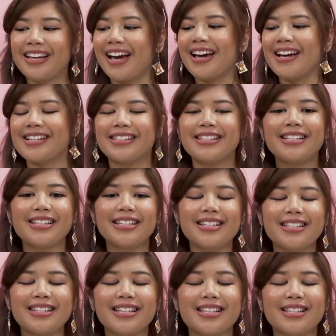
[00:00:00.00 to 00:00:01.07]
guys, this
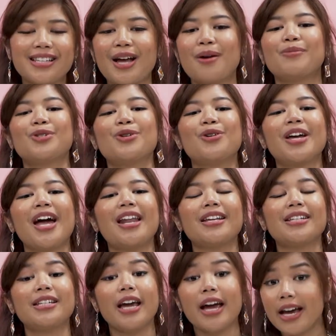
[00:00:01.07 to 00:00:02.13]
is the Samsung
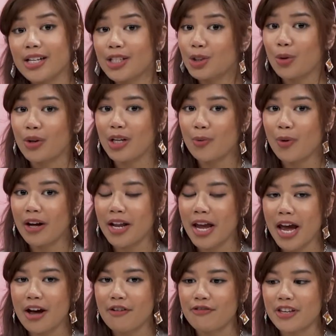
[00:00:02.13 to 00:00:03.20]
Galaxy S21
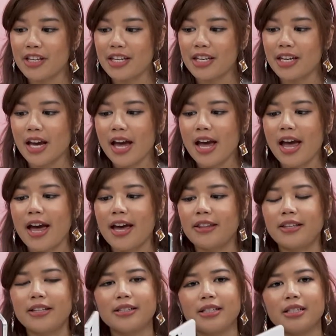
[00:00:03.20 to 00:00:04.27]
FE, and
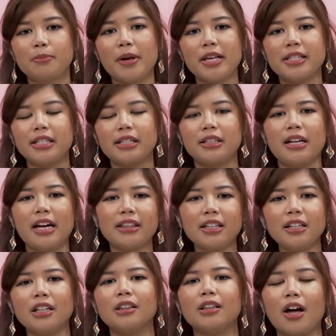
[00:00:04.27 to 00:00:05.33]
this is basically, I
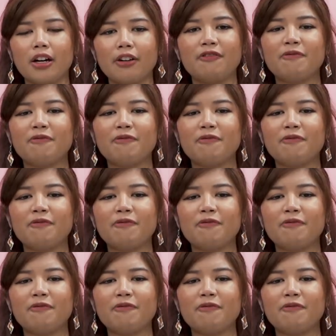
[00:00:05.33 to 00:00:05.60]
think a lot of